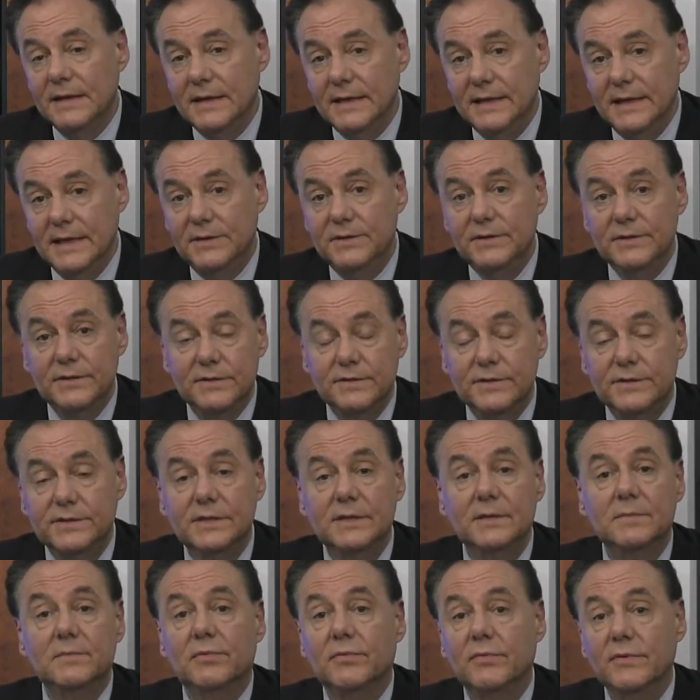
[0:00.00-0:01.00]
He
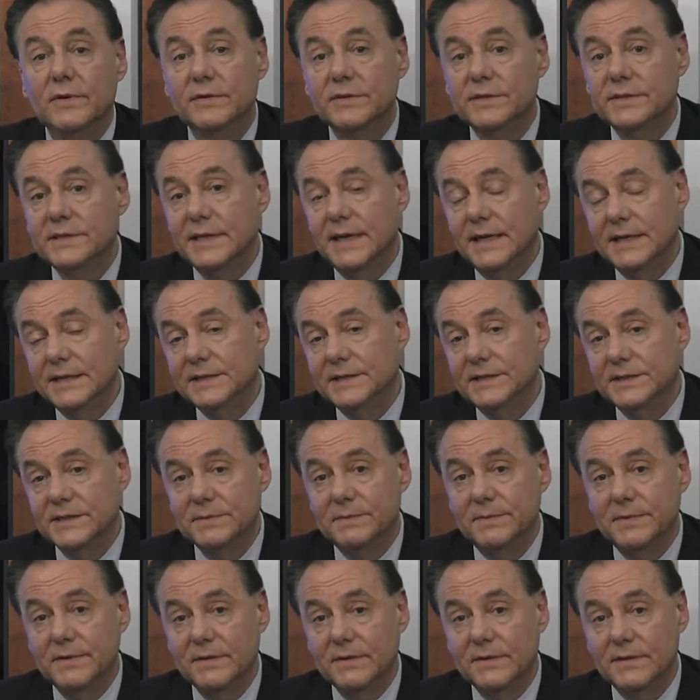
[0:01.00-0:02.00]
introduced an employer
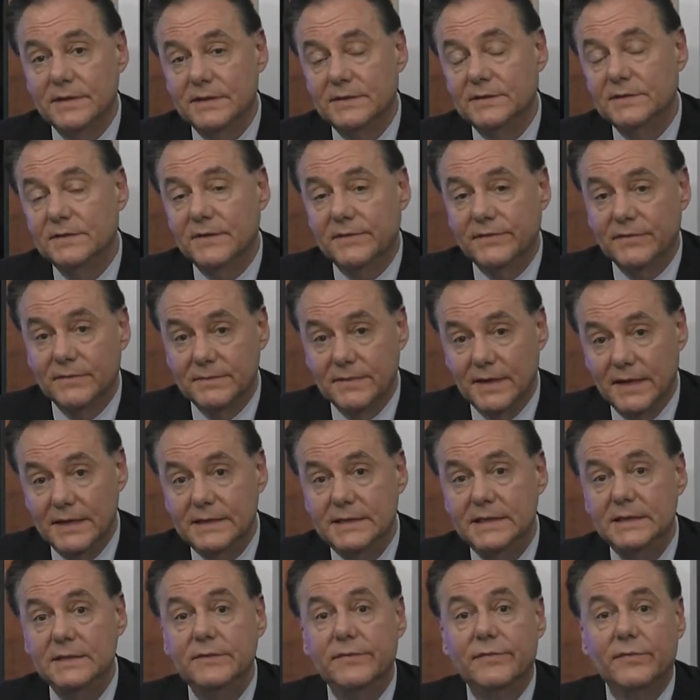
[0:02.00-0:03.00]
sanctions bill, and it took from
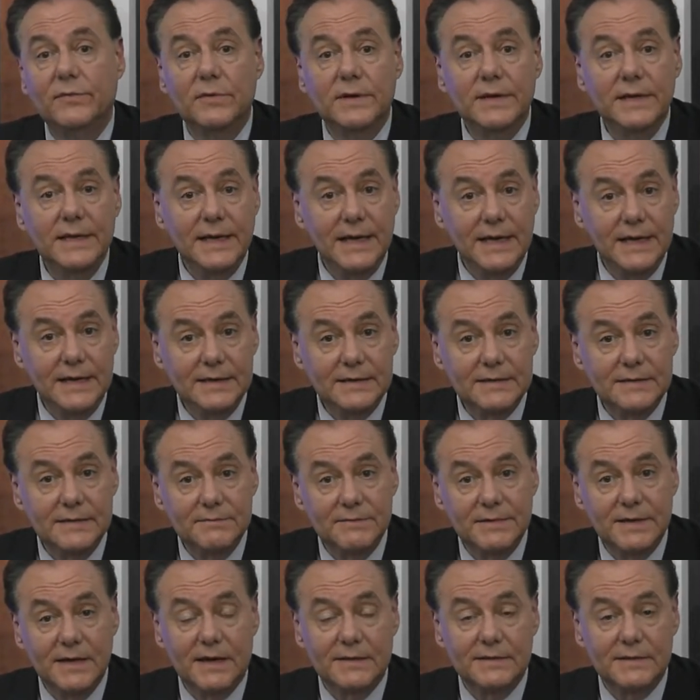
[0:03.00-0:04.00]
1948,
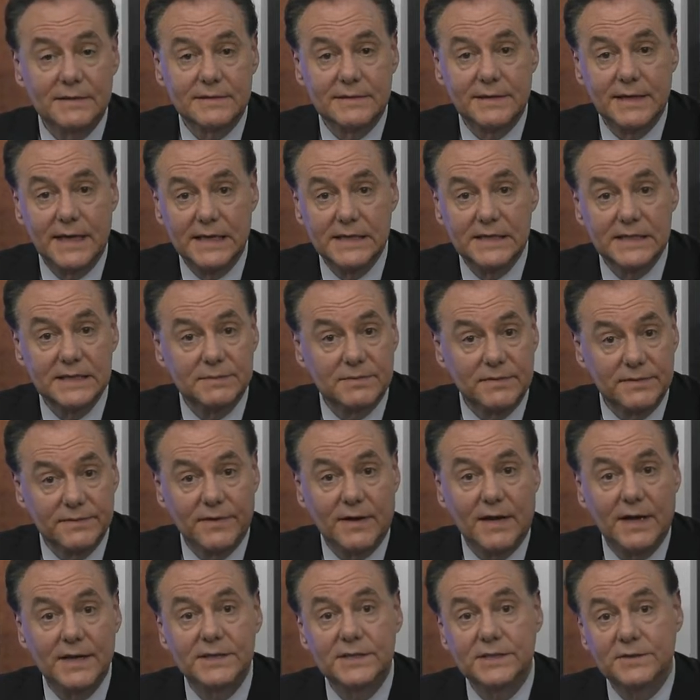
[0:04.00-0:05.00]
we got the Texas
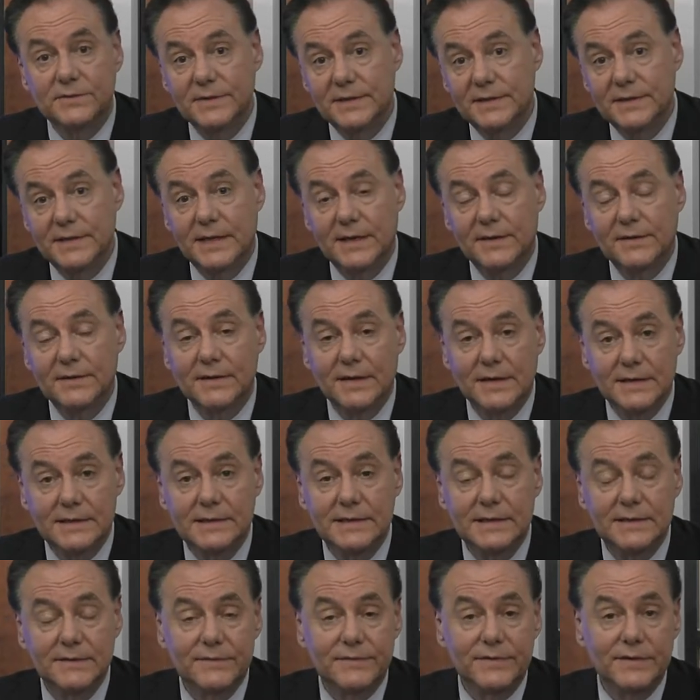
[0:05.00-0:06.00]
Proviso in there in
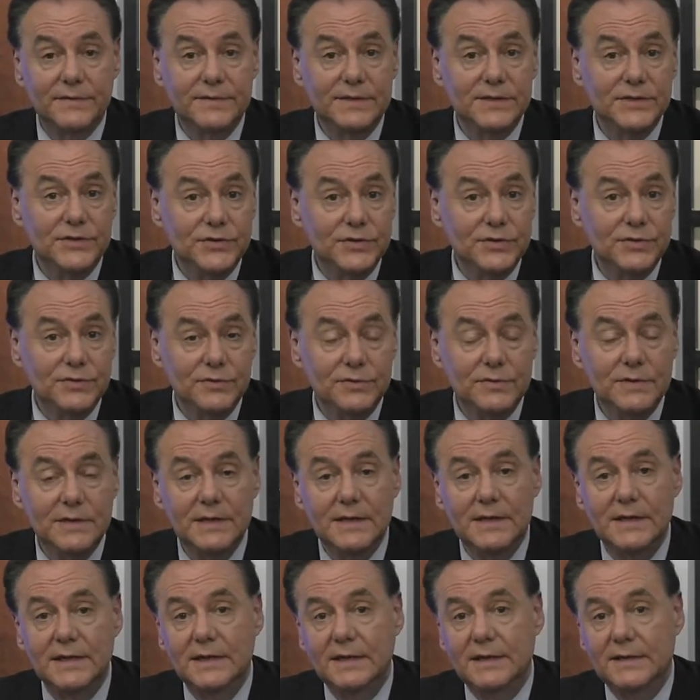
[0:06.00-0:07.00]
1952,
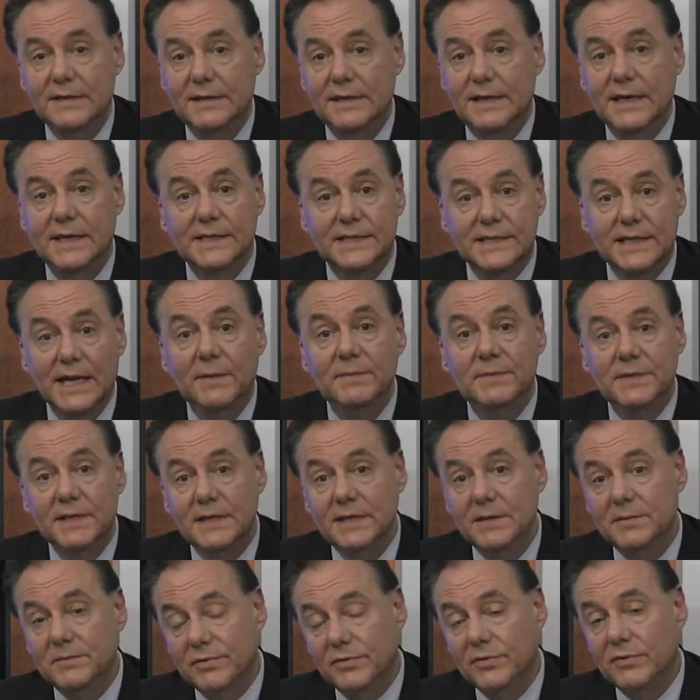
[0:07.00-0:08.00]
that
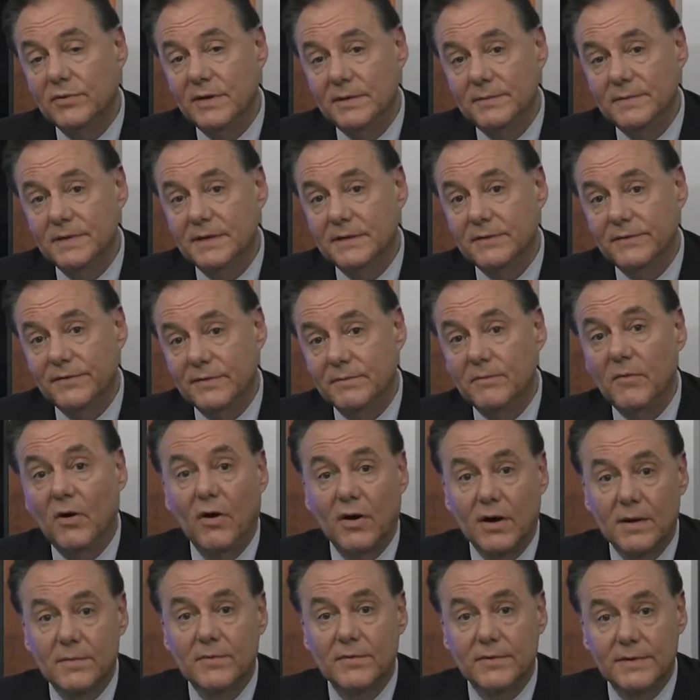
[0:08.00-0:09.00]
exempted employment from
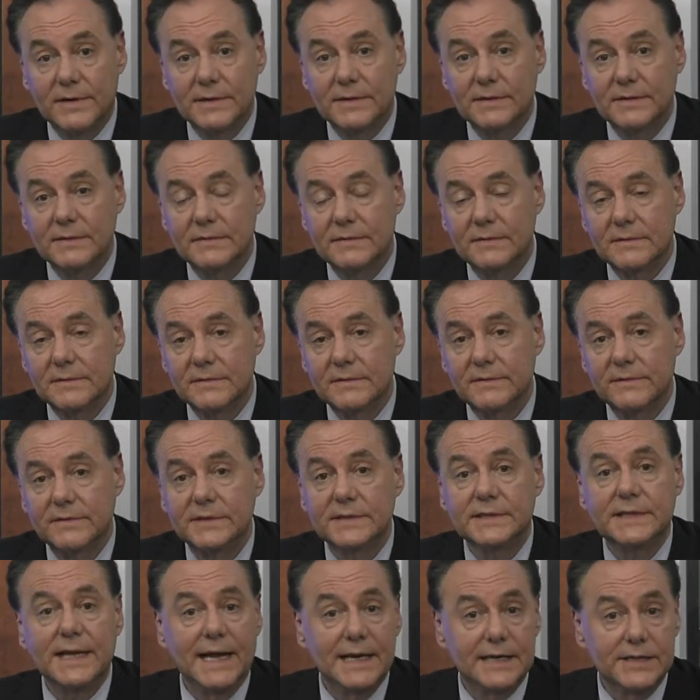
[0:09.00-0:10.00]
harboring
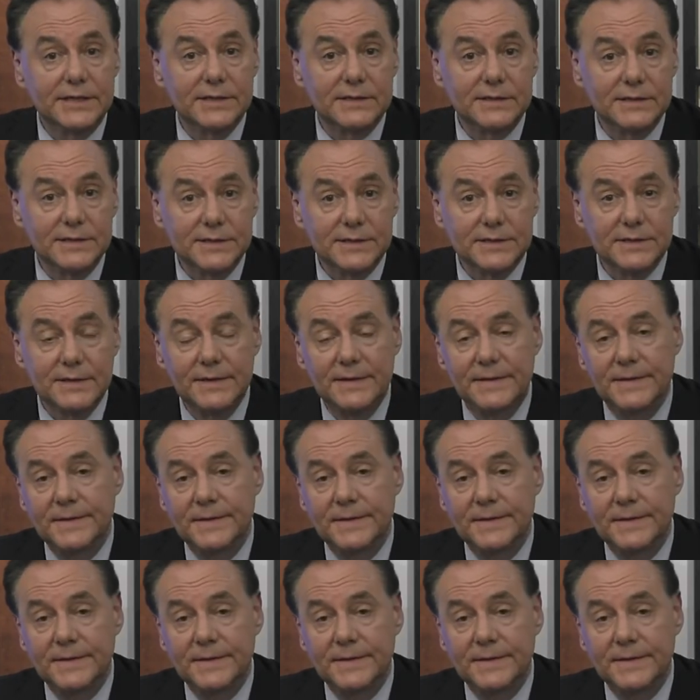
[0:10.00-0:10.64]
sanctions.